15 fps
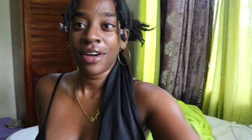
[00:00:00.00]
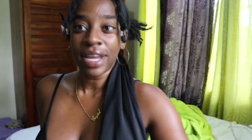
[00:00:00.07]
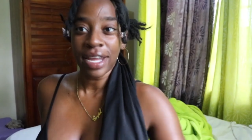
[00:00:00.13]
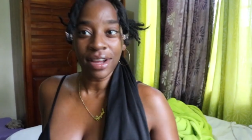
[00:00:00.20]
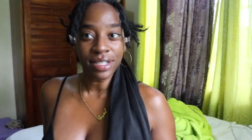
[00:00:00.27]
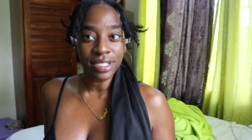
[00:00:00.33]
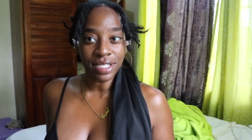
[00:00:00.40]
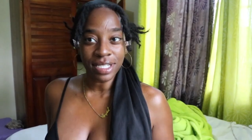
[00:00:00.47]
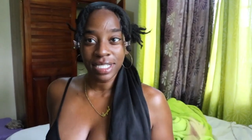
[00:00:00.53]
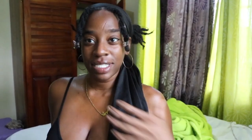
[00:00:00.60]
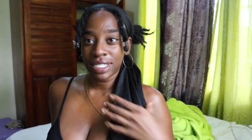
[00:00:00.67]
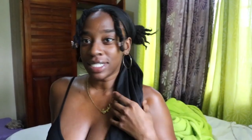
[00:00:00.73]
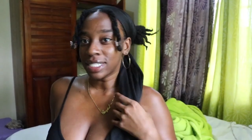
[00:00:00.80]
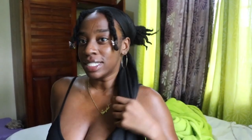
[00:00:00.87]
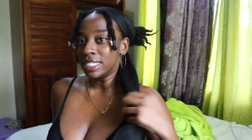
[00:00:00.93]
Okay y'all, so
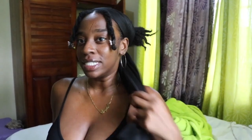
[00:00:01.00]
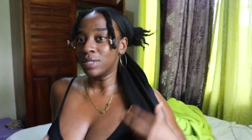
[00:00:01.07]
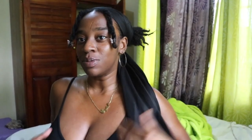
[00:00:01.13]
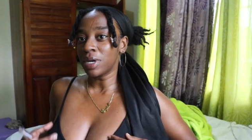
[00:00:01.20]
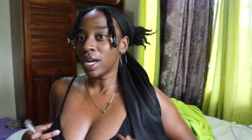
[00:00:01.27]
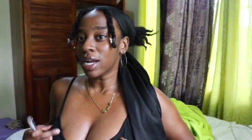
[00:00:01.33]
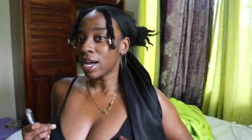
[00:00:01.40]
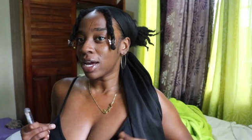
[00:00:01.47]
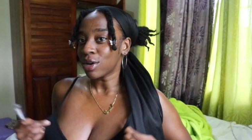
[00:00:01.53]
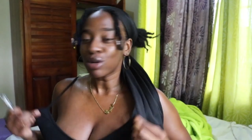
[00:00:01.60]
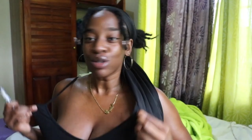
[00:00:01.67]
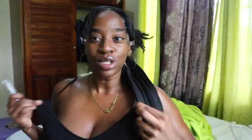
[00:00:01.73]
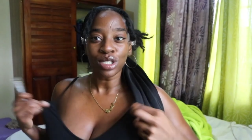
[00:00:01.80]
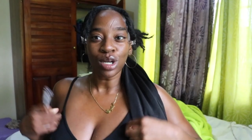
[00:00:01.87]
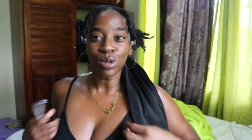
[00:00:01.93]
this is what I got
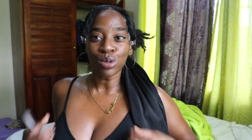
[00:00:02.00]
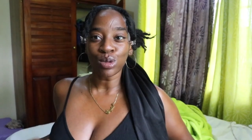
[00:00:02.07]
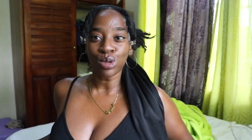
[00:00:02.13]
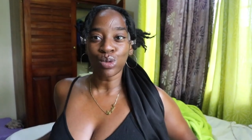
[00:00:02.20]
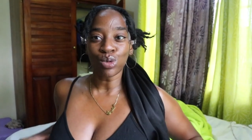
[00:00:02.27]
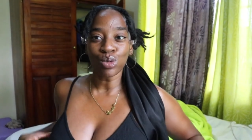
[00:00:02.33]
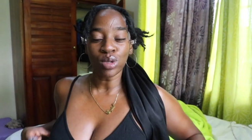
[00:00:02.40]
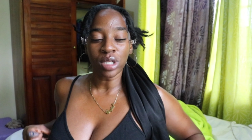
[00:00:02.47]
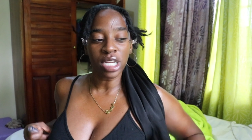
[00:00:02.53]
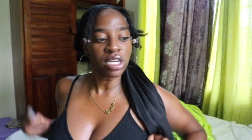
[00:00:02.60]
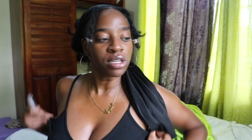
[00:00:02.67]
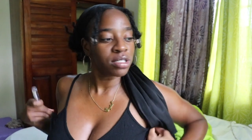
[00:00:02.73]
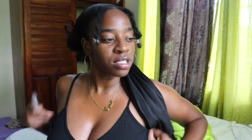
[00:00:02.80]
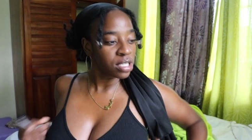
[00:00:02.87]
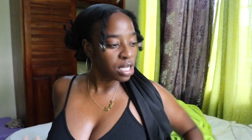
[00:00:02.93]
on to go to the
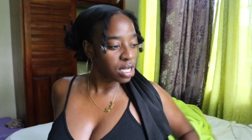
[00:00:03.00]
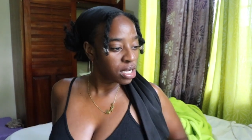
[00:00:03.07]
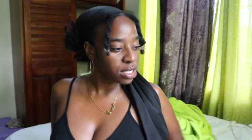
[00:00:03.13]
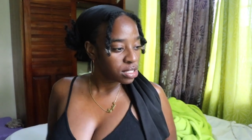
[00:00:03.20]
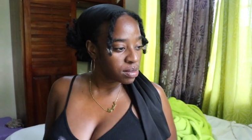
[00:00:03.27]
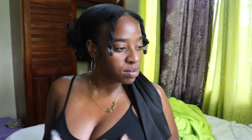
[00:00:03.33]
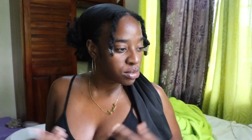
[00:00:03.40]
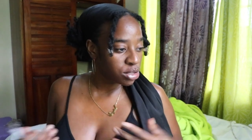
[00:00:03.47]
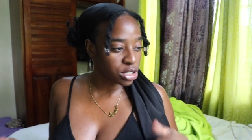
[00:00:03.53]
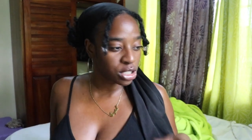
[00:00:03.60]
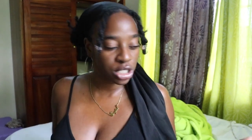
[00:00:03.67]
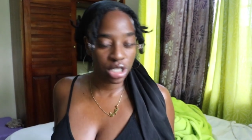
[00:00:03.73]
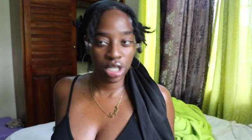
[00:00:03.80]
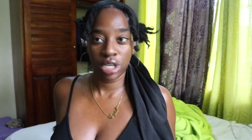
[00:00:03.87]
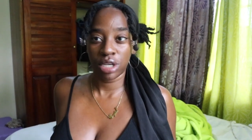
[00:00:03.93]
nail salon. Something
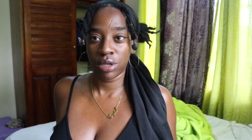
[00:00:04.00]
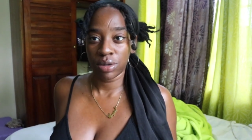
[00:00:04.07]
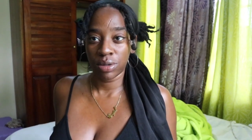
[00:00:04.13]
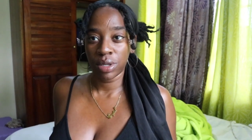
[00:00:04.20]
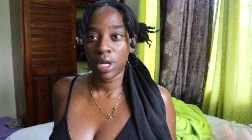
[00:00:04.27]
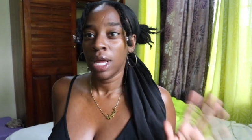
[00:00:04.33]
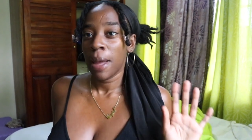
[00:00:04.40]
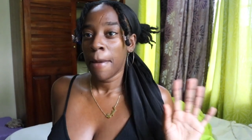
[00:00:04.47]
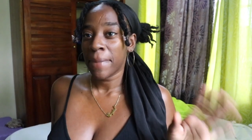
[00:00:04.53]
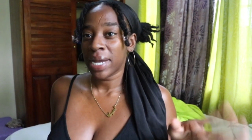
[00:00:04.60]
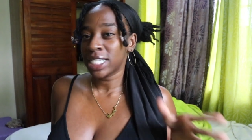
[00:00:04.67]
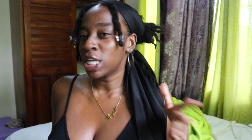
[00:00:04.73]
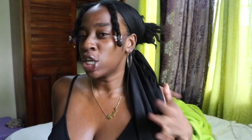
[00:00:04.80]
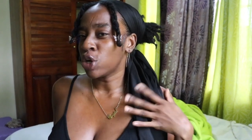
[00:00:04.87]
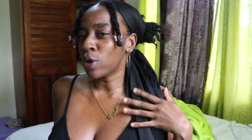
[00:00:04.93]
just chill,
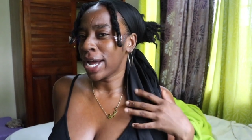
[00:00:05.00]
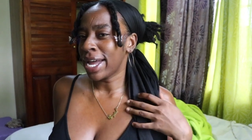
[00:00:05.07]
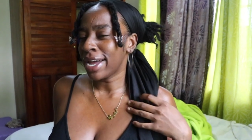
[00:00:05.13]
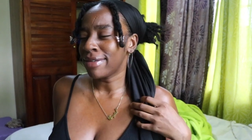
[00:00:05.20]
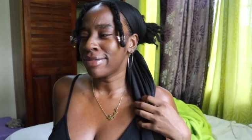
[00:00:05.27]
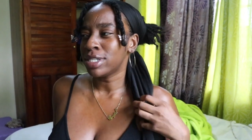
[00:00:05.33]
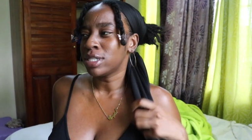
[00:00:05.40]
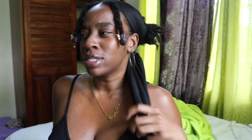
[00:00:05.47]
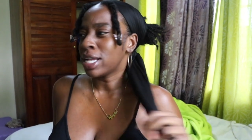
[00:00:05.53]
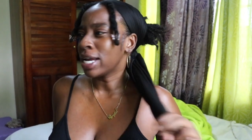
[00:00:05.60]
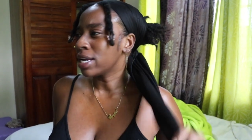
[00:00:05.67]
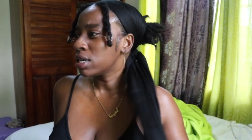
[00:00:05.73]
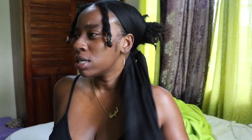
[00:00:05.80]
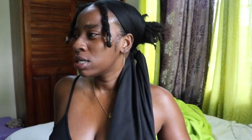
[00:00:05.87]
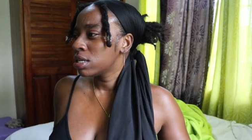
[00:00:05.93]
because I know I have to,
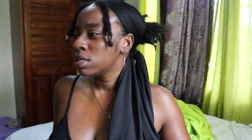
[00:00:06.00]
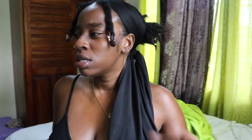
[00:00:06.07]
like,